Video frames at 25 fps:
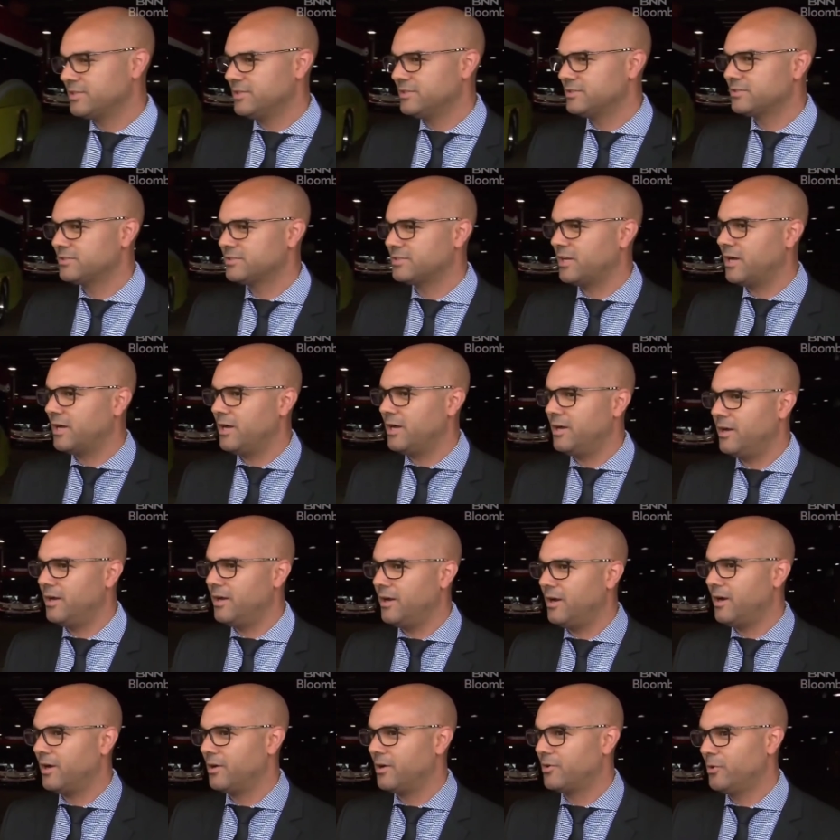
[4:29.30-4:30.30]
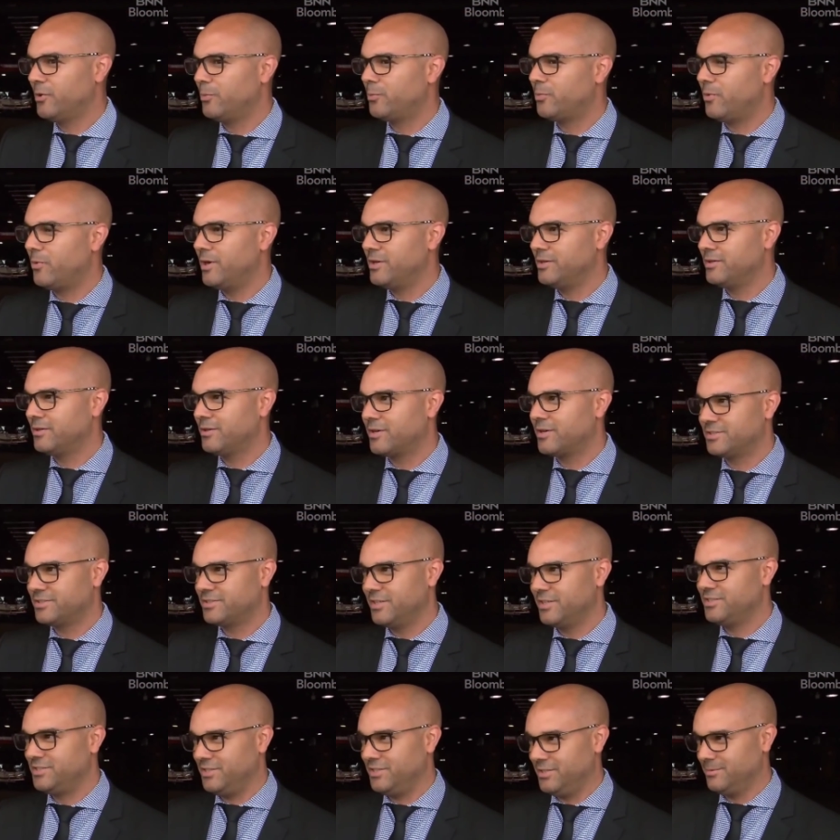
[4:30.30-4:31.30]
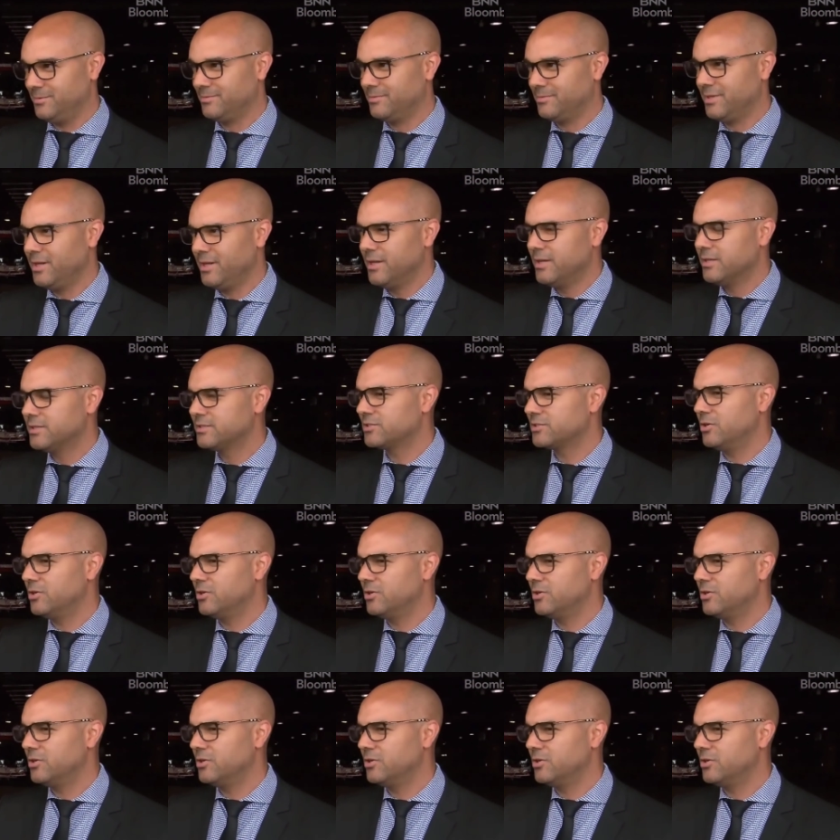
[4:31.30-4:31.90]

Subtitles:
is a Group 1 carcinogen.